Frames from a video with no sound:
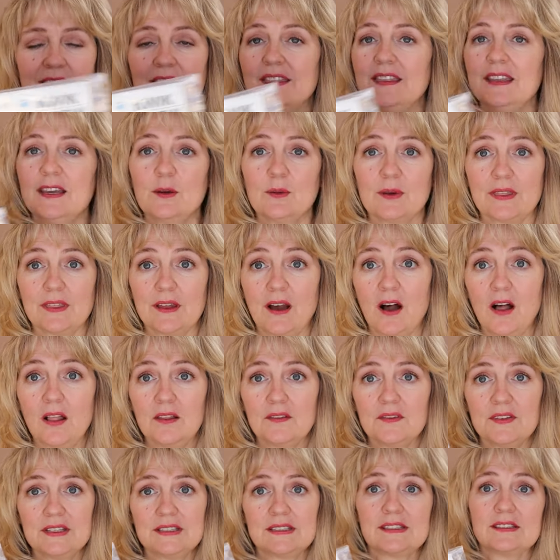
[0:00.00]
The thing with all
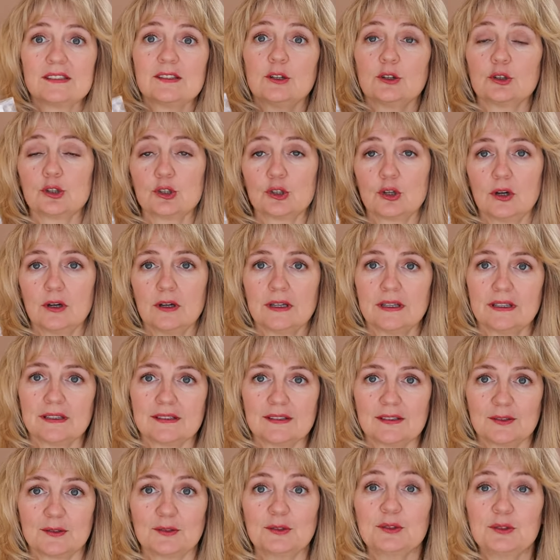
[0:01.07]
of these is they're drawings,
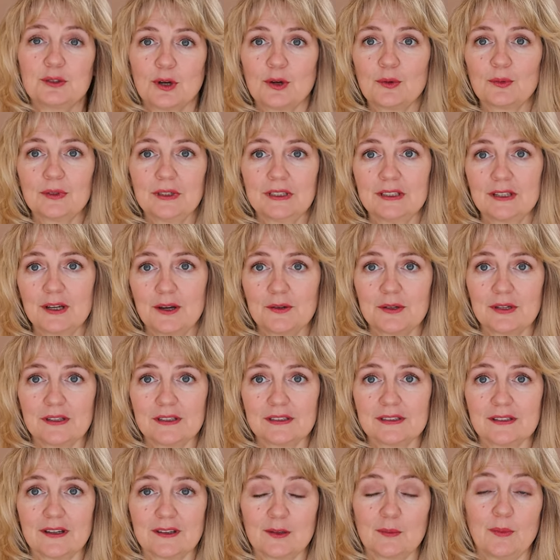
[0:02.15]
so you don't really know till
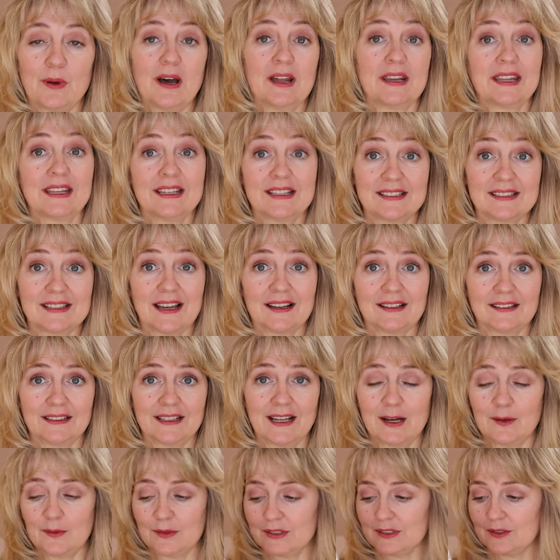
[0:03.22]
it's on the body exactly
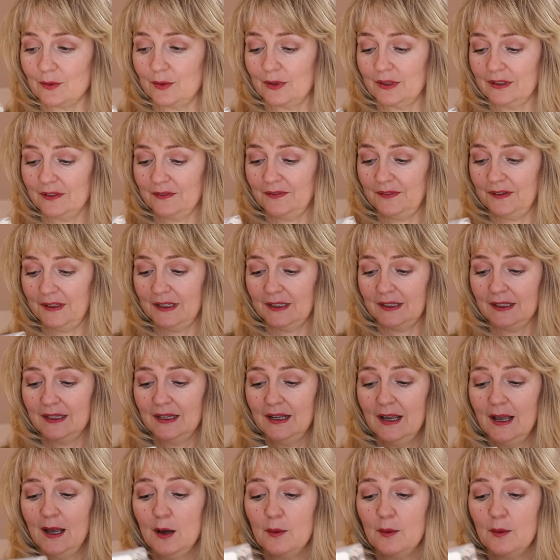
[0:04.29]
how it's going to fit.